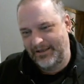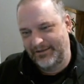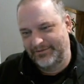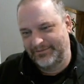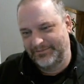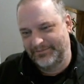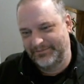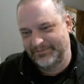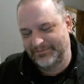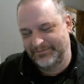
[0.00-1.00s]
Mm-hmm.
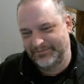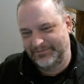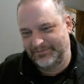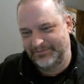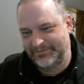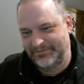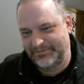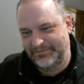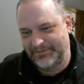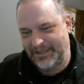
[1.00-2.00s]

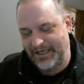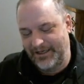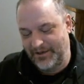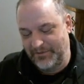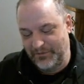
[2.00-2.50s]
Yeah, you got to be